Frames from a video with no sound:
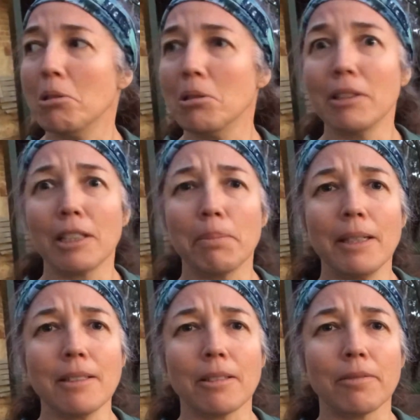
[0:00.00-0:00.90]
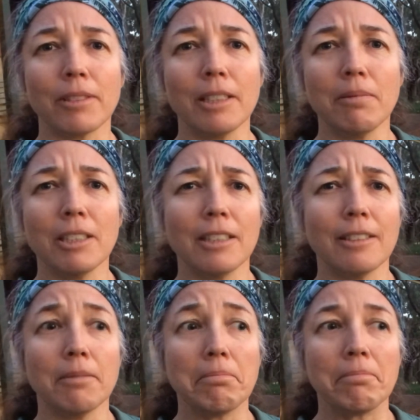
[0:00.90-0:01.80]
ordering in a pizza hopefully, which
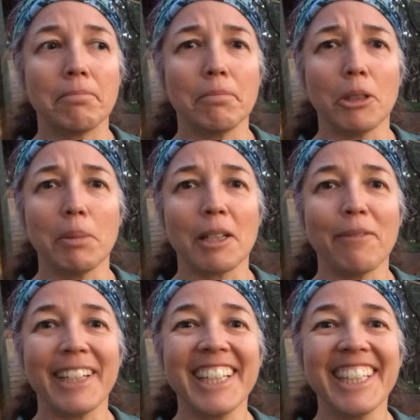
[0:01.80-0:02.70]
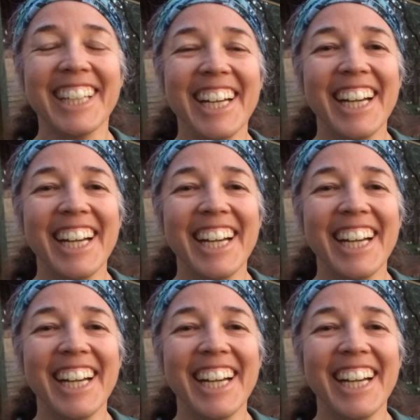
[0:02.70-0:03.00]
is a little bit convenient.